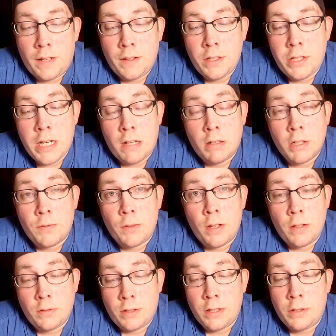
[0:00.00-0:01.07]
This challenge, for
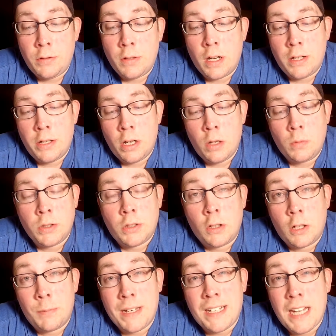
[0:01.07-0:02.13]
those that do not know, was
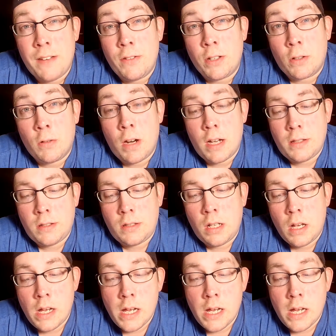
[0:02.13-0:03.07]
started by Kevin Cross.